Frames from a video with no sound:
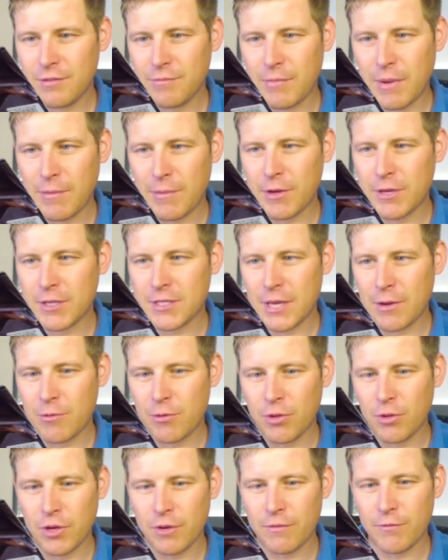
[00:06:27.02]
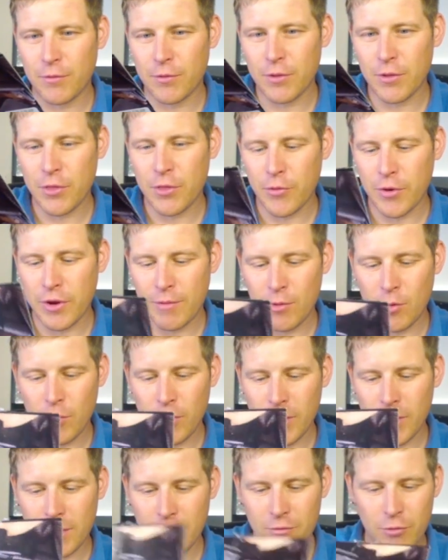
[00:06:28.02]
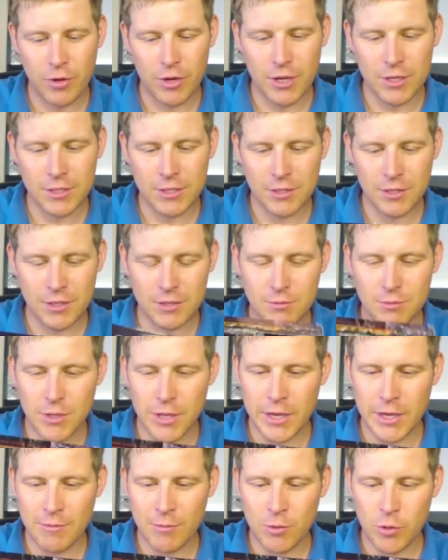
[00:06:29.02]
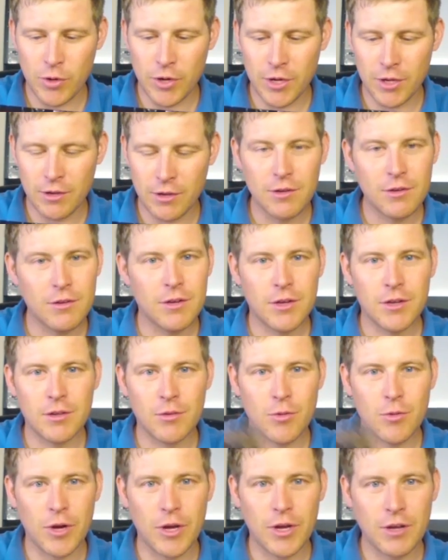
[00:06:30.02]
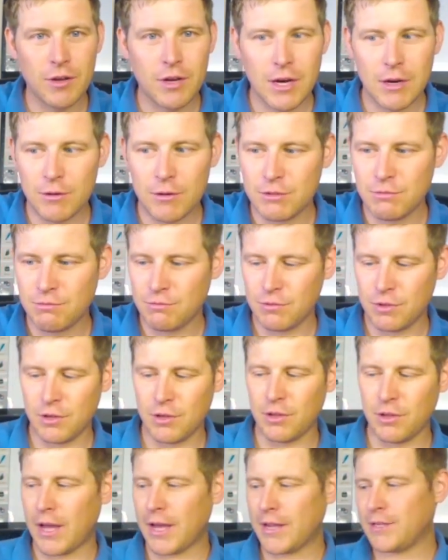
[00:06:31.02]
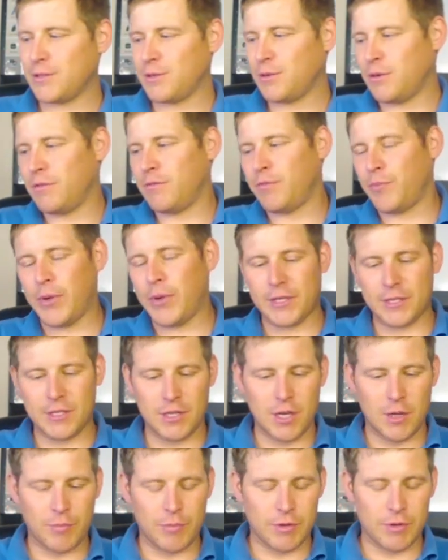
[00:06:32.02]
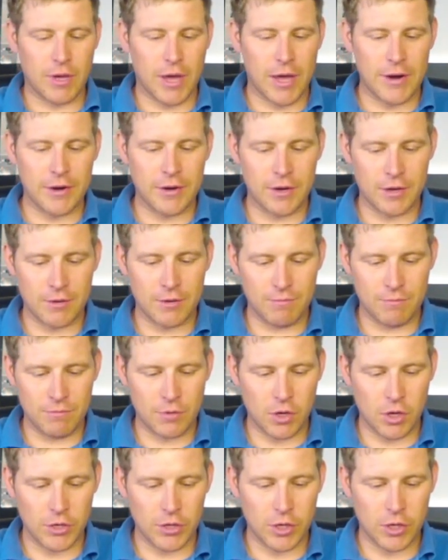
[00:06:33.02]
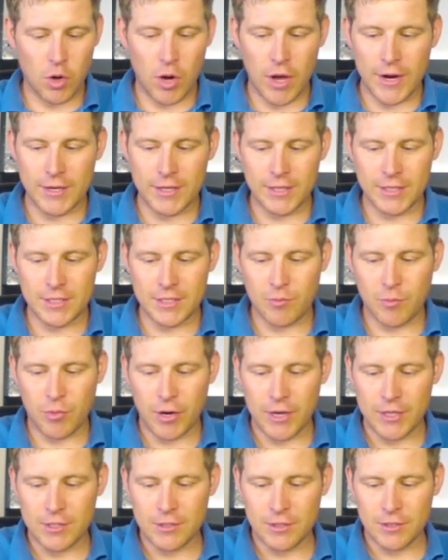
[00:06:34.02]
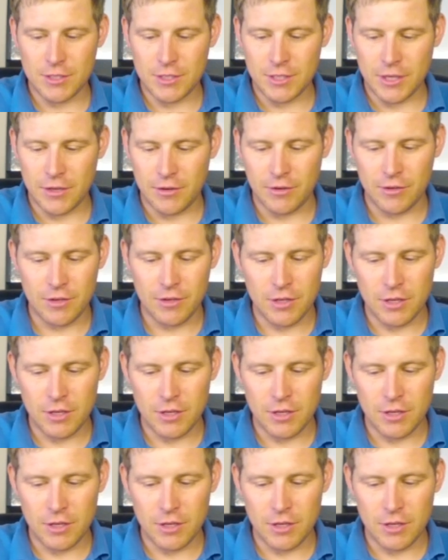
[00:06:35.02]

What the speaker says: maybe because they were looking for the 3 MOA and realized that this was 8 MOA. Either way, I was glad to have picked it up and got it at a decent price on sale.